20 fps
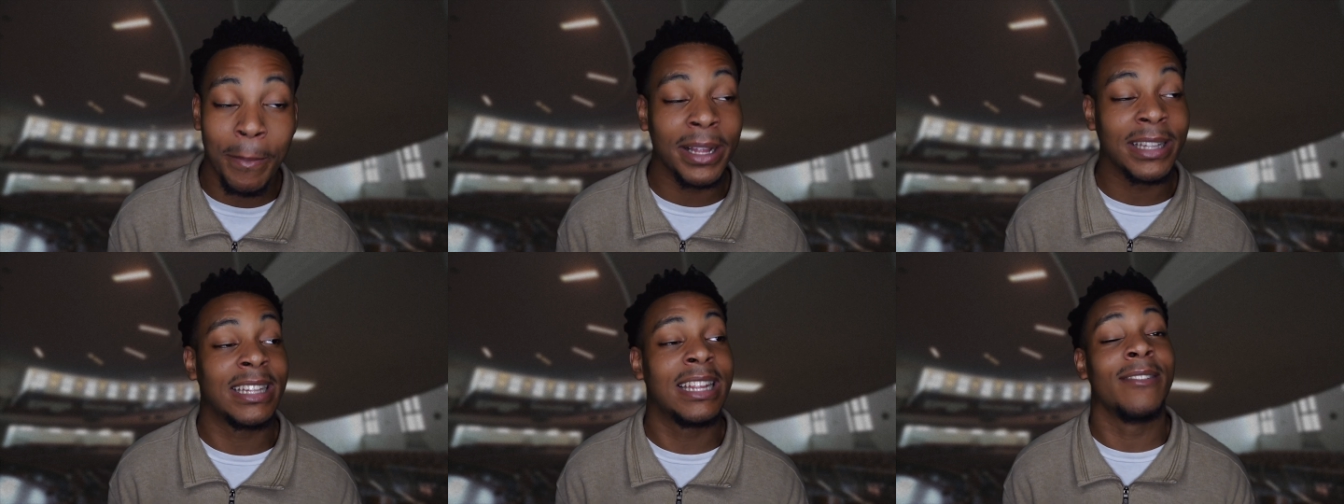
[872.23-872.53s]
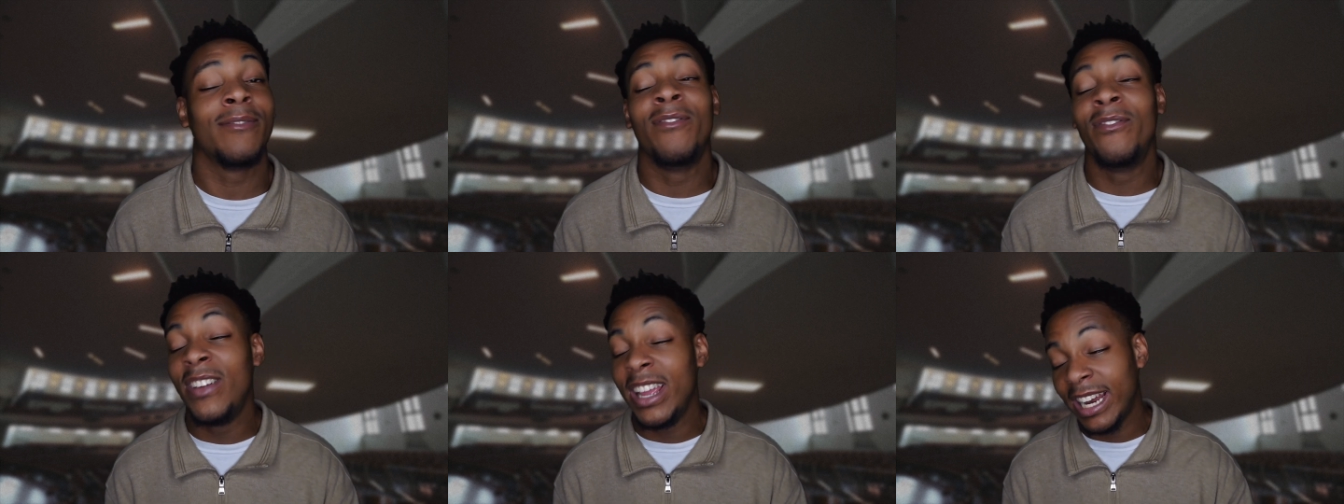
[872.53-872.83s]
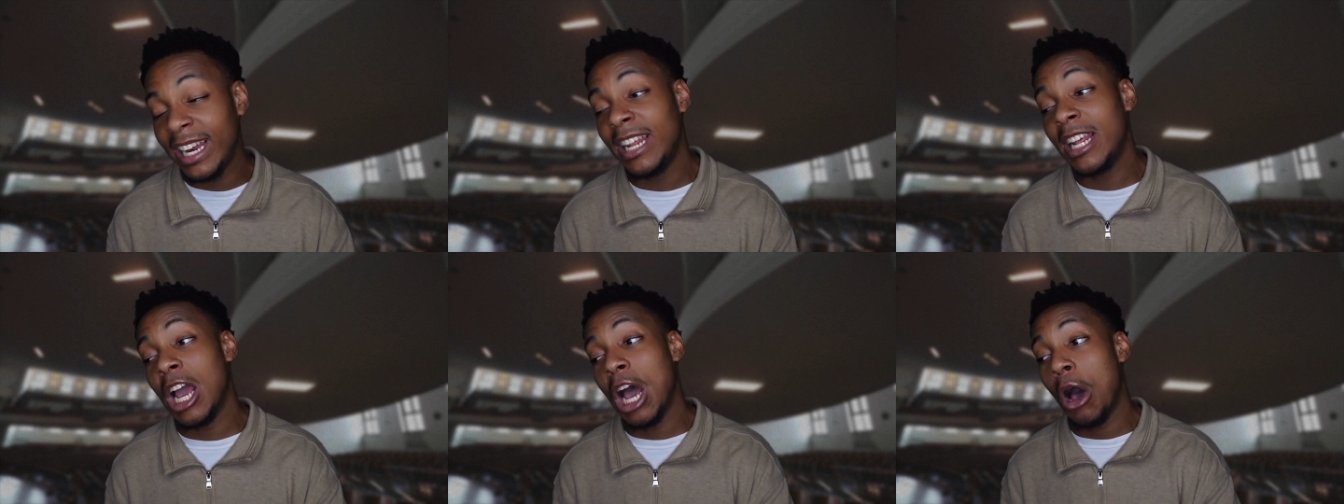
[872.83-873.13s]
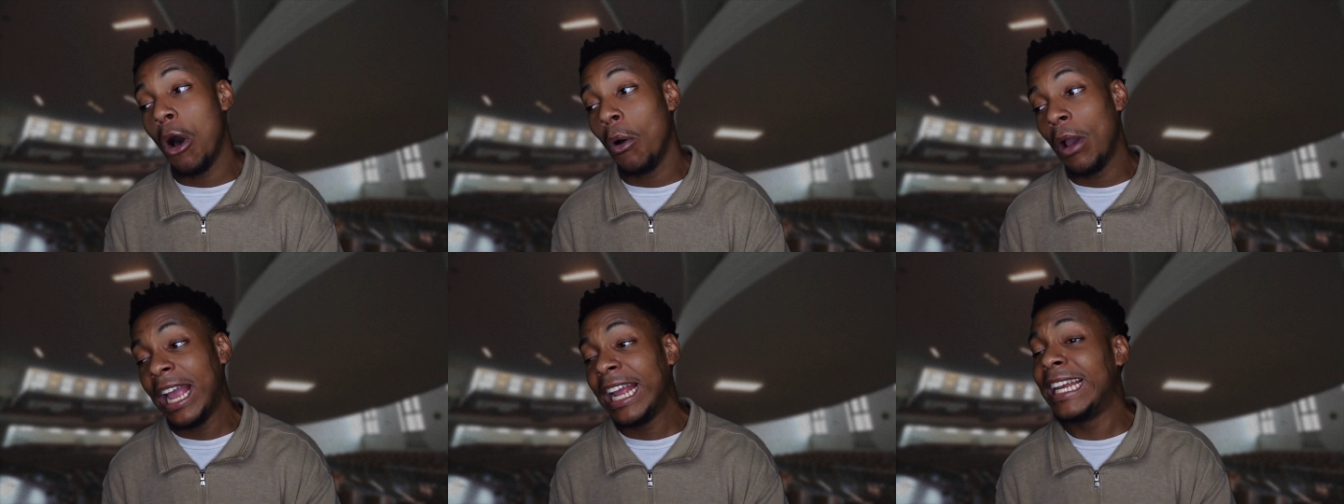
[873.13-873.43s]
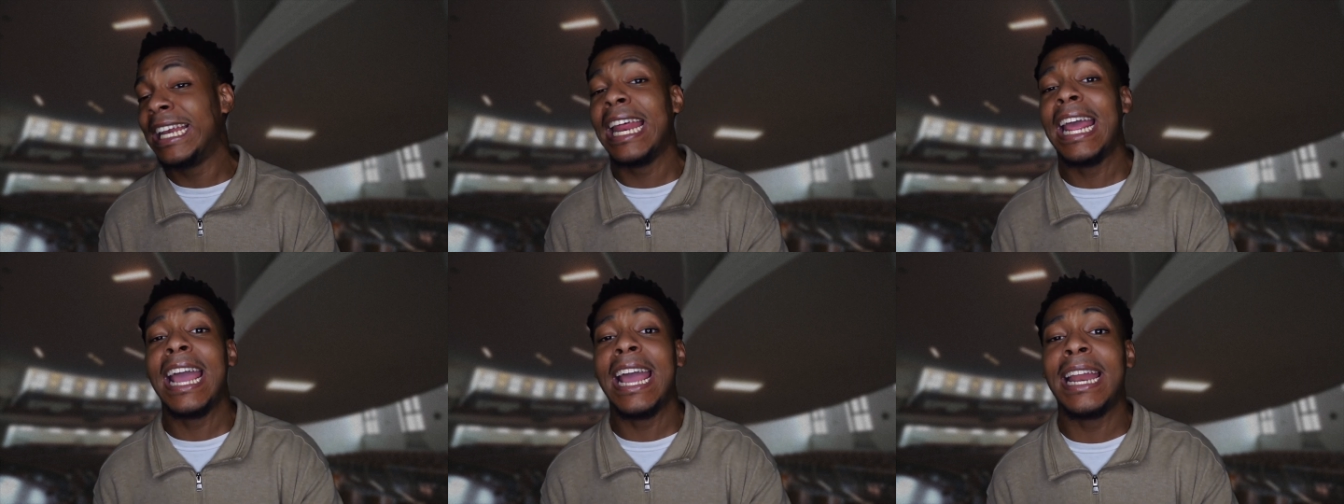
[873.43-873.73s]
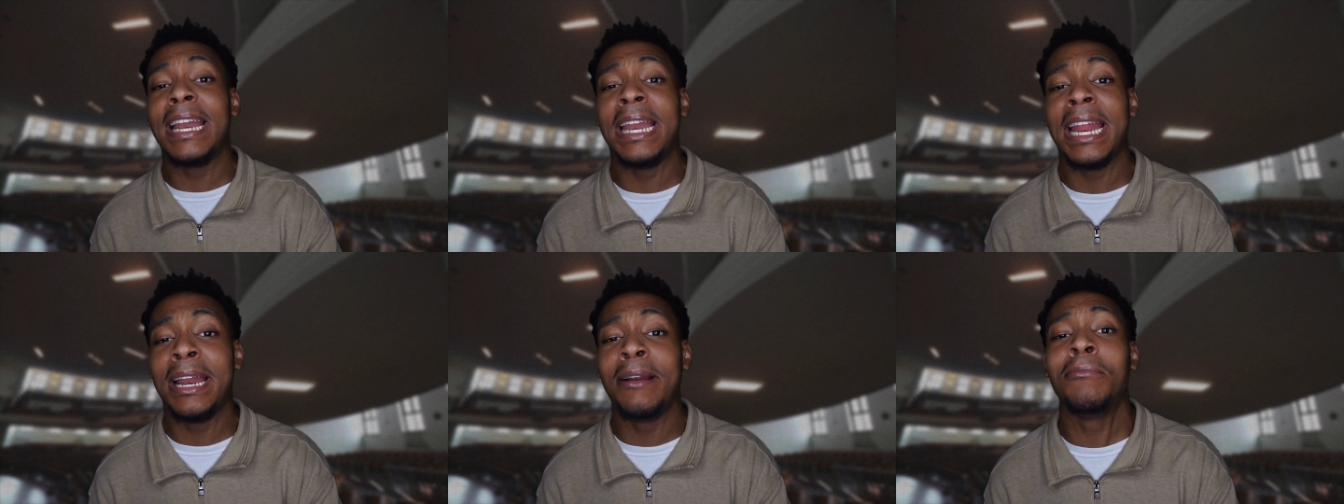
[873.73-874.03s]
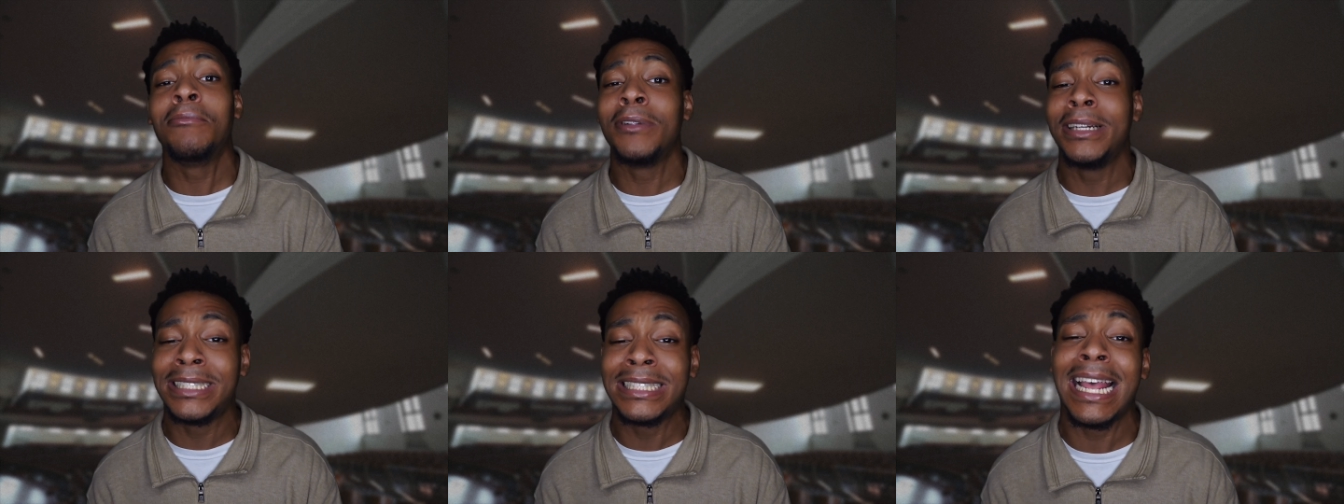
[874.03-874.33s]
But the video he did
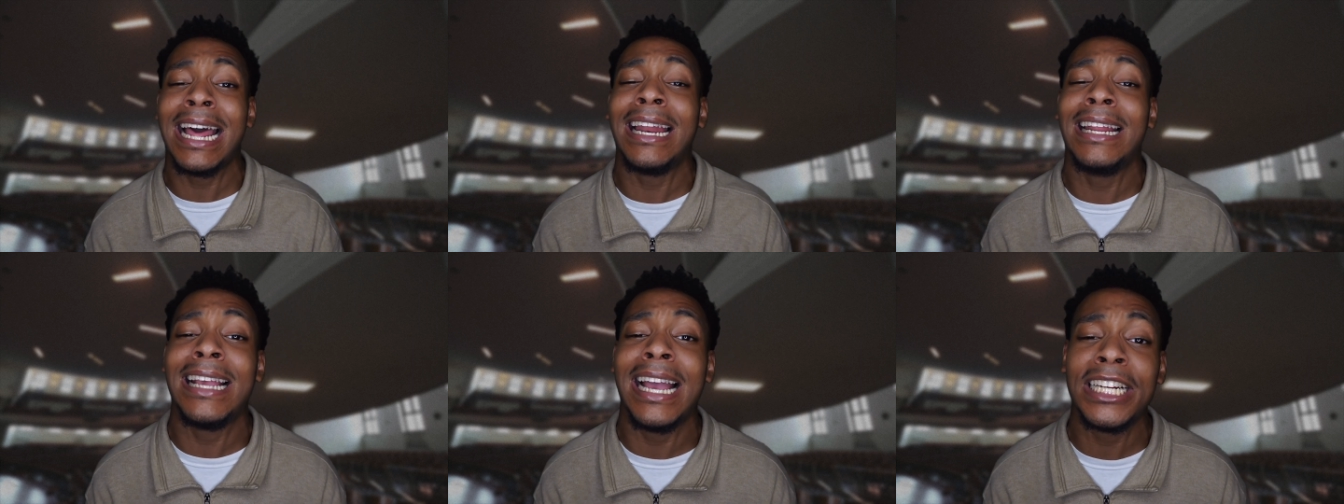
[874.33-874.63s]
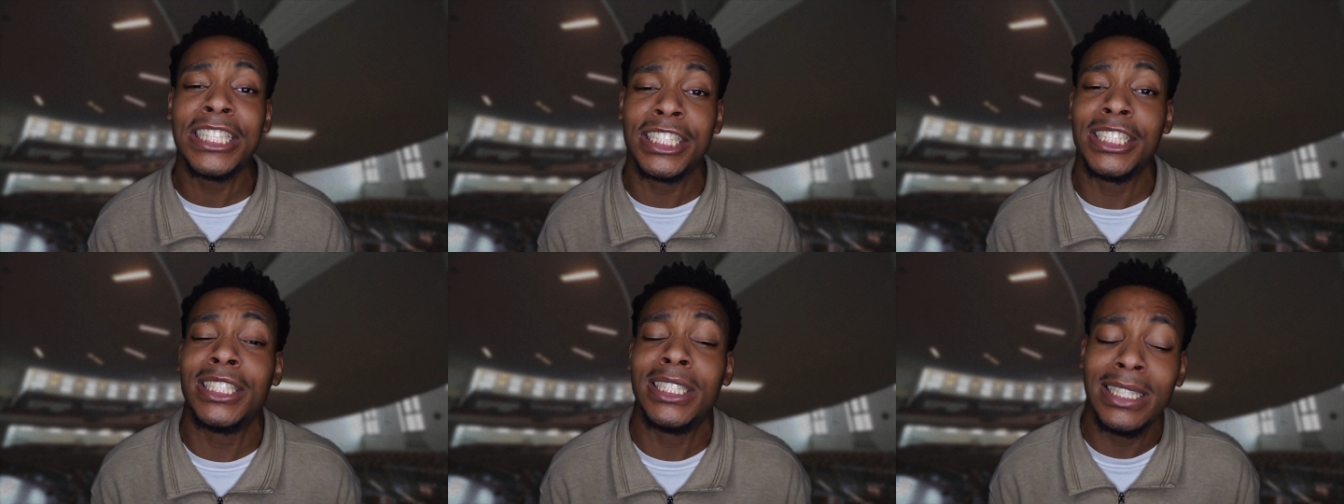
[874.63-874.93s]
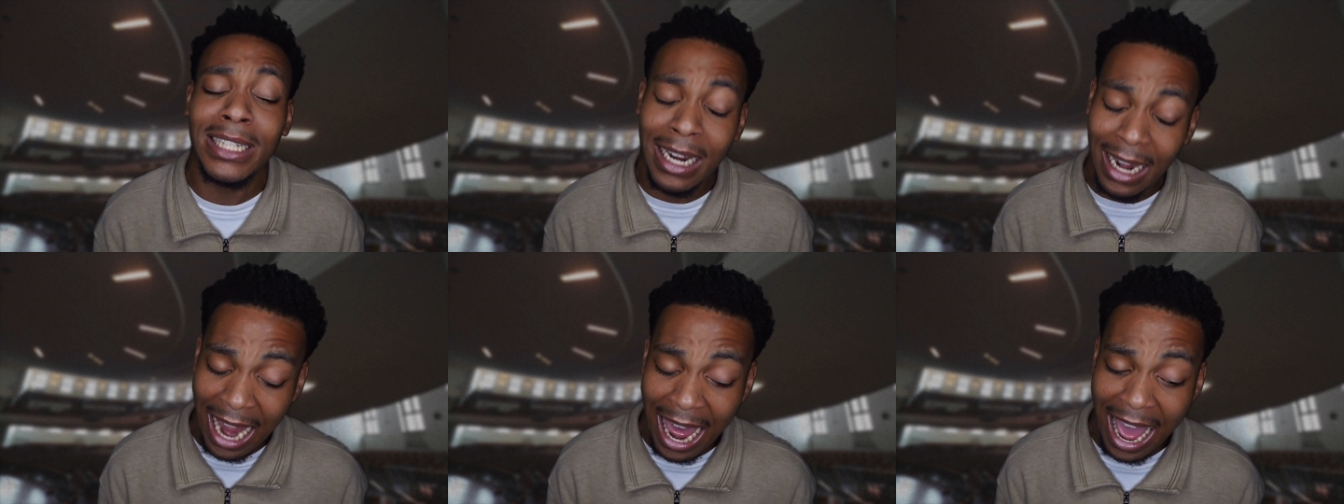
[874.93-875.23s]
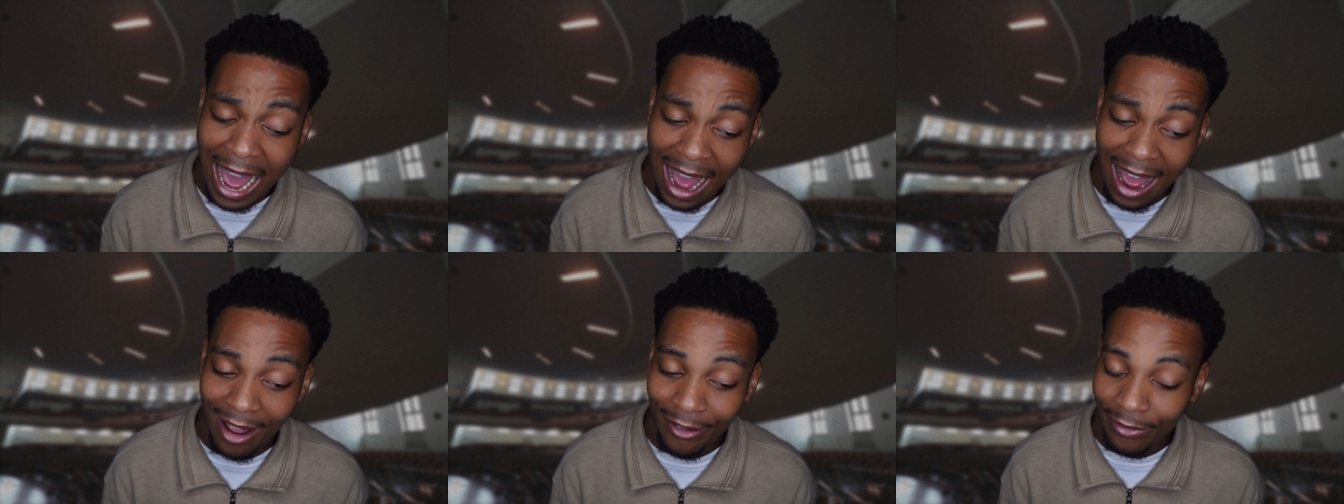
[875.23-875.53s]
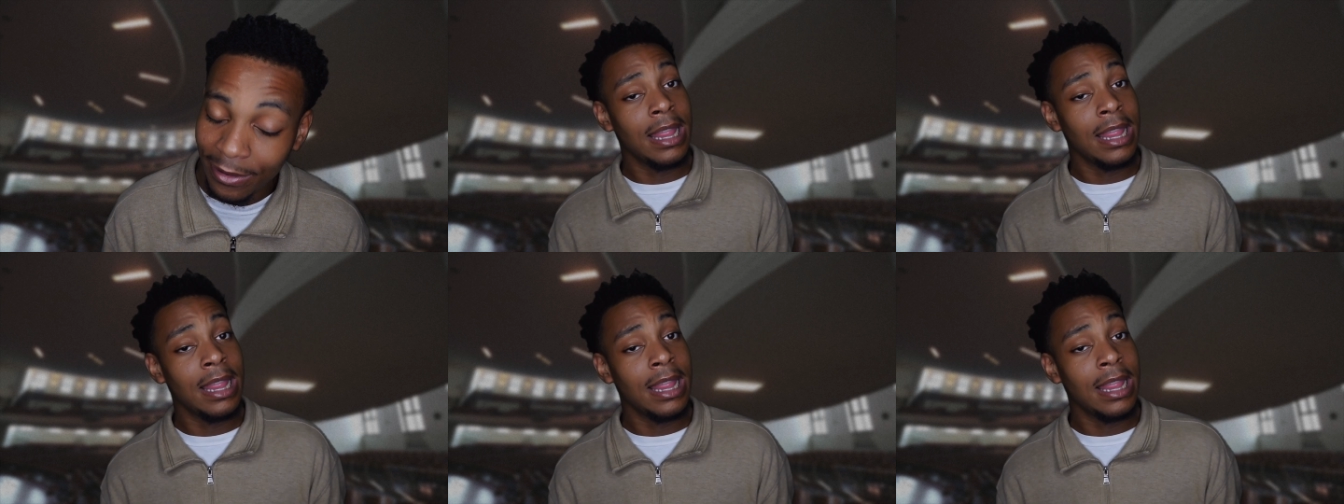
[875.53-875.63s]
in retaliation to the live,